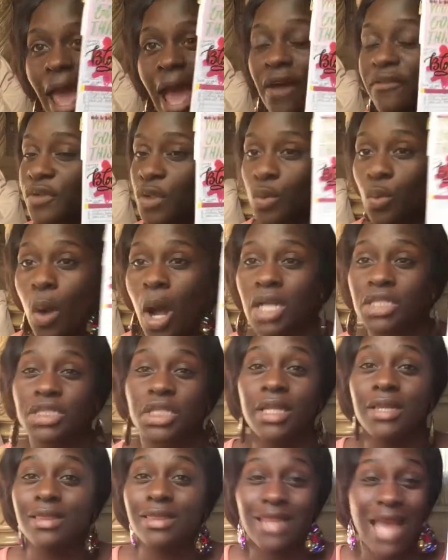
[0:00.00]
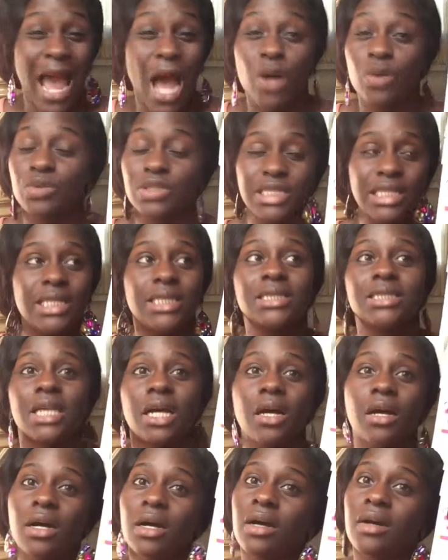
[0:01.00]
after watching thousands
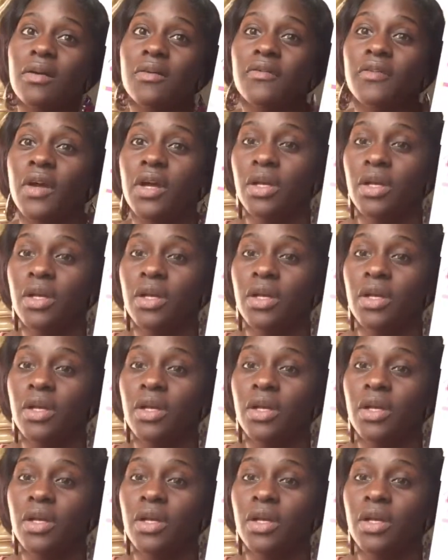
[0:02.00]
of,